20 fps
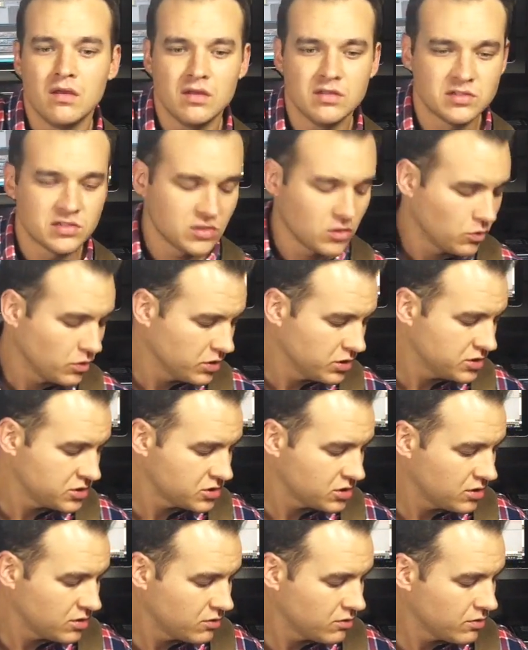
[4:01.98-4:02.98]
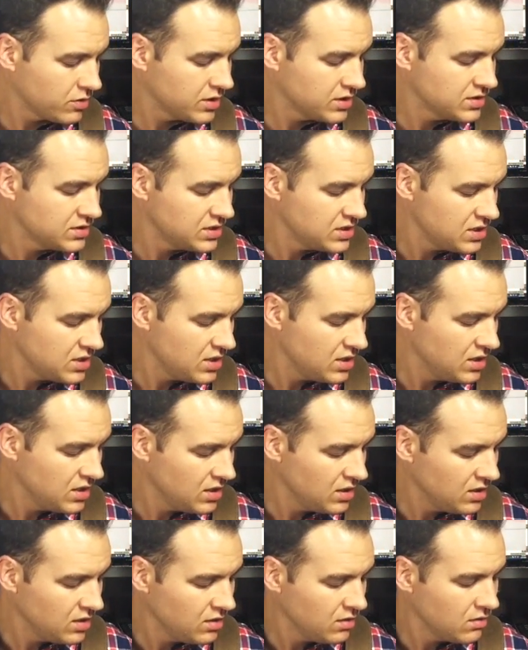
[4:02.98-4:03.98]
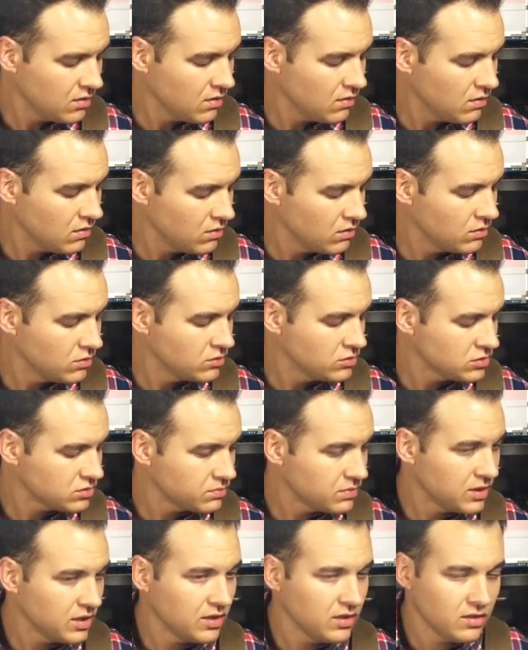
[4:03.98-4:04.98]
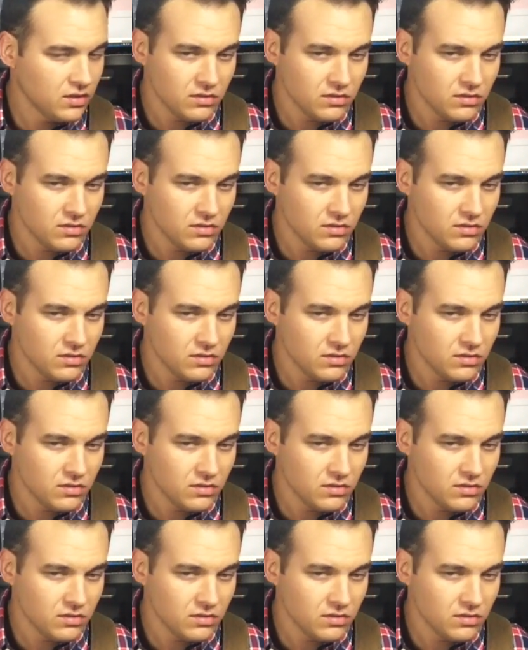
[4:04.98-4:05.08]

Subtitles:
and so we're just going to... 'Cause he knows my...